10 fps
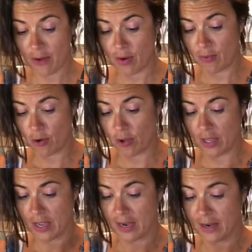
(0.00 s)
we roll
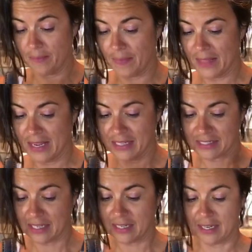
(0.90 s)
on
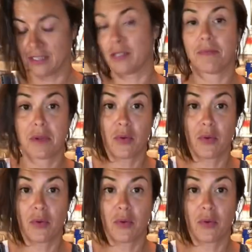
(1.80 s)
Sundays.